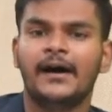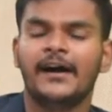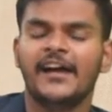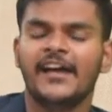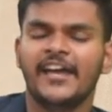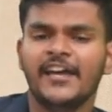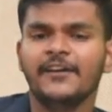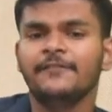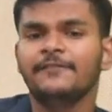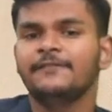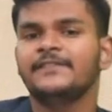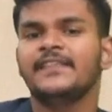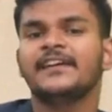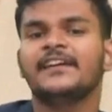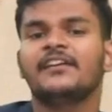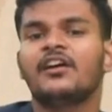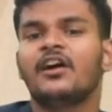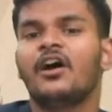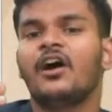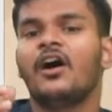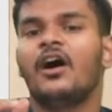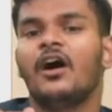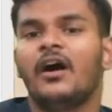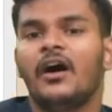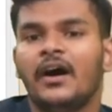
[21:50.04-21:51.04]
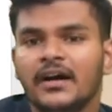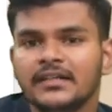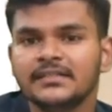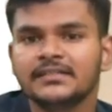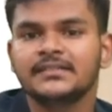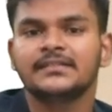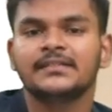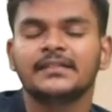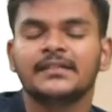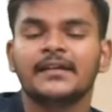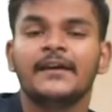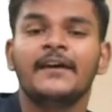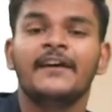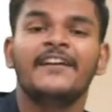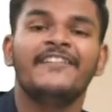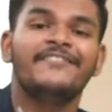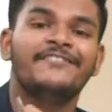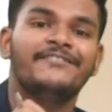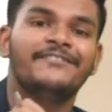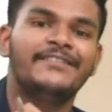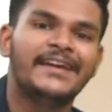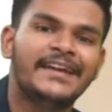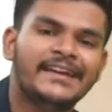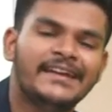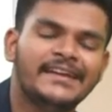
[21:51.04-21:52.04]
if the cost
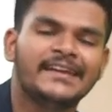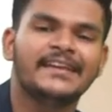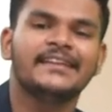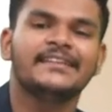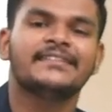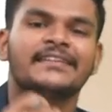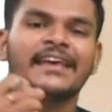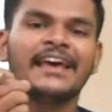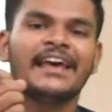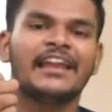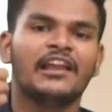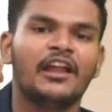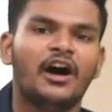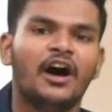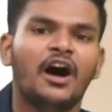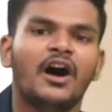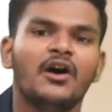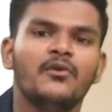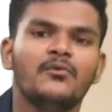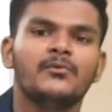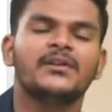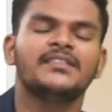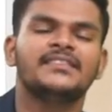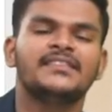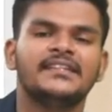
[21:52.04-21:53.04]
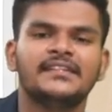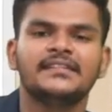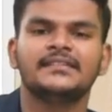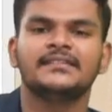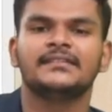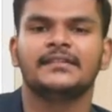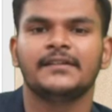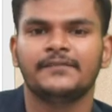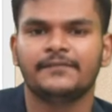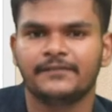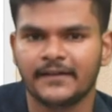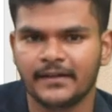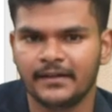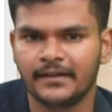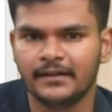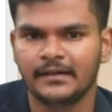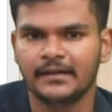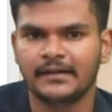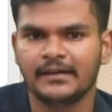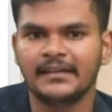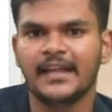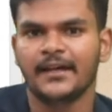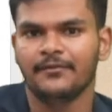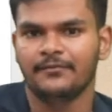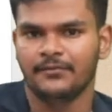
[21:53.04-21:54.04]
varies along with these different
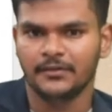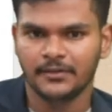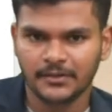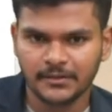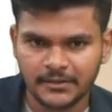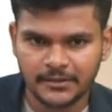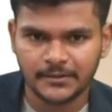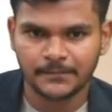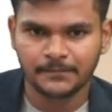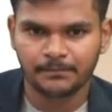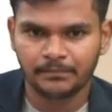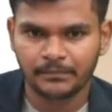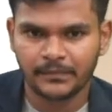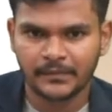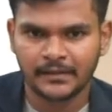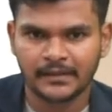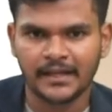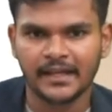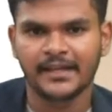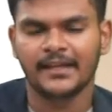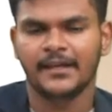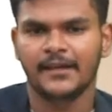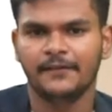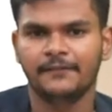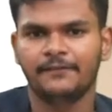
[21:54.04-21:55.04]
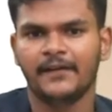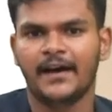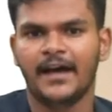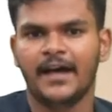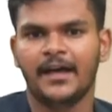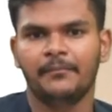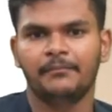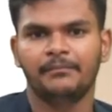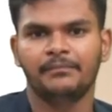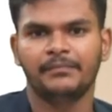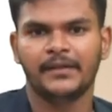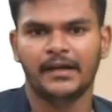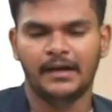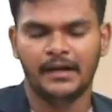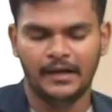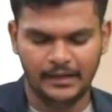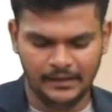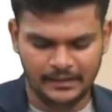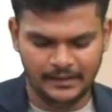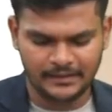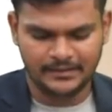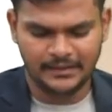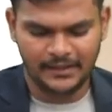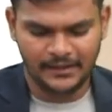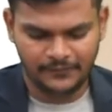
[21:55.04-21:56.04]
levels, like if I'm,
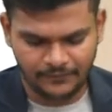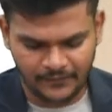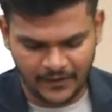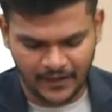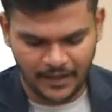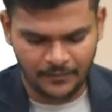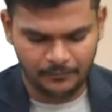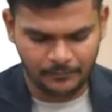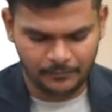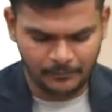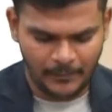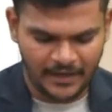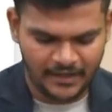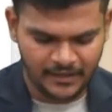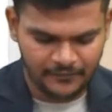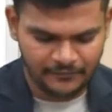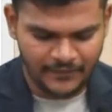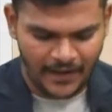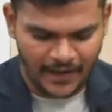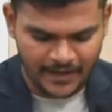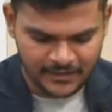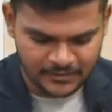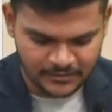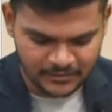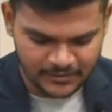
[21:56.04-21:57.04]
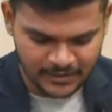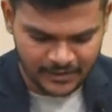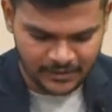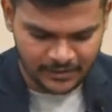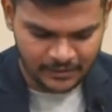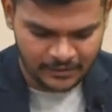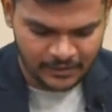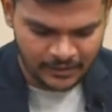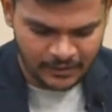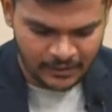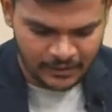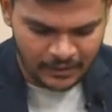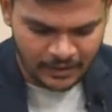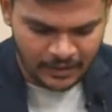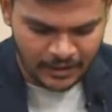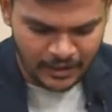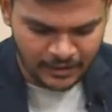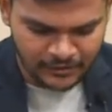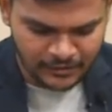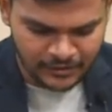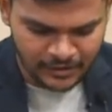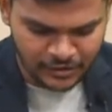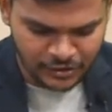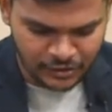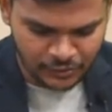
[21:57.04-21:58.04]
let's say if I'm manufacturing
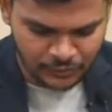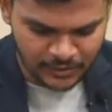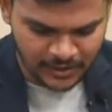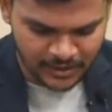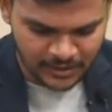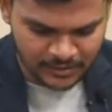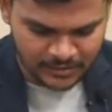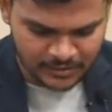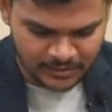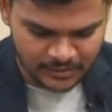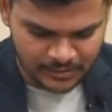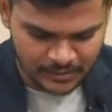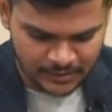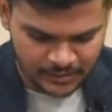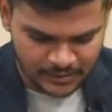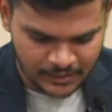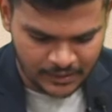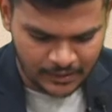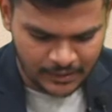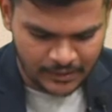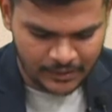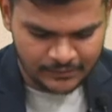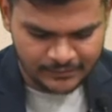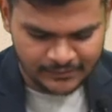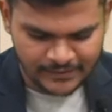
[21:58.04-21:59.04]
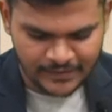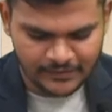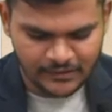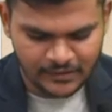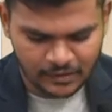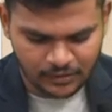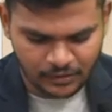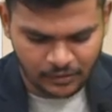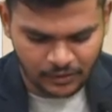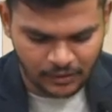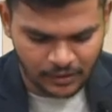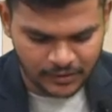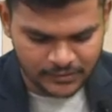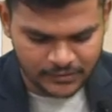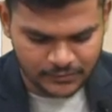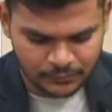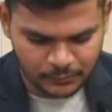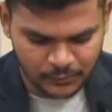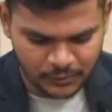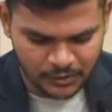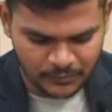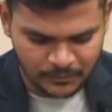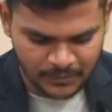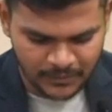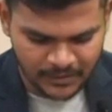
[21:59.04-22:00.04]
100 units, then the cost
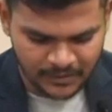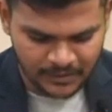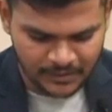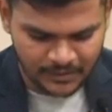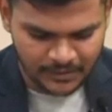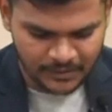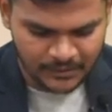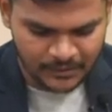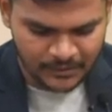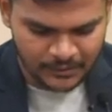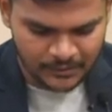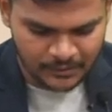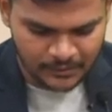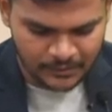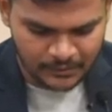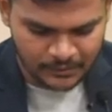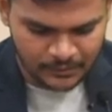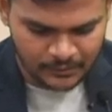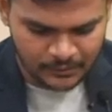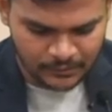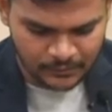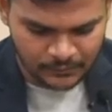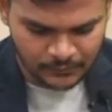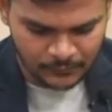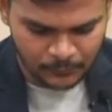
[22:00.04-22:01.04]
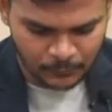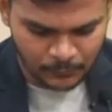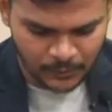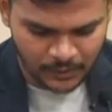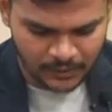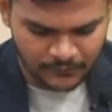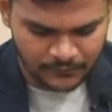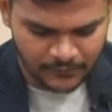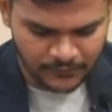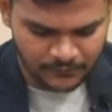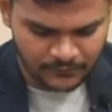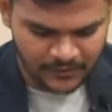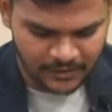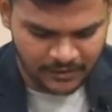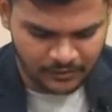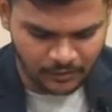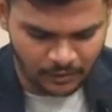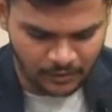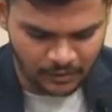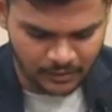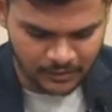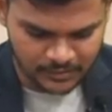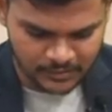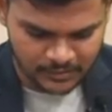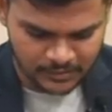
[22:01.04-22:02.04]
would be
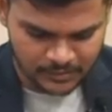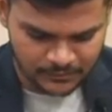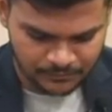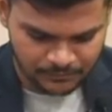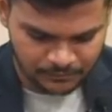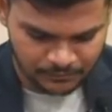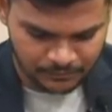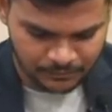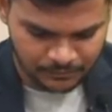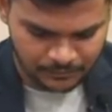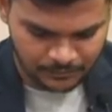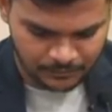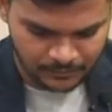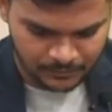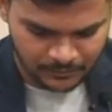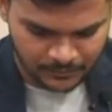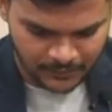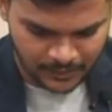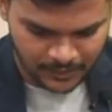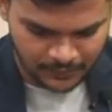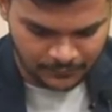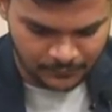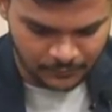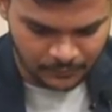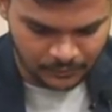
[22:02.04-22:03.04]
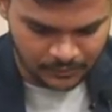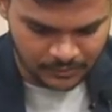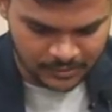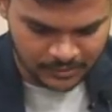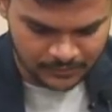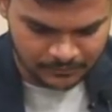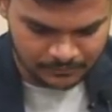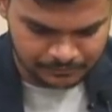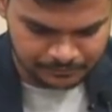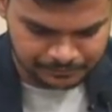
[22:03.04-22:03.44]
$150. Okay, folks?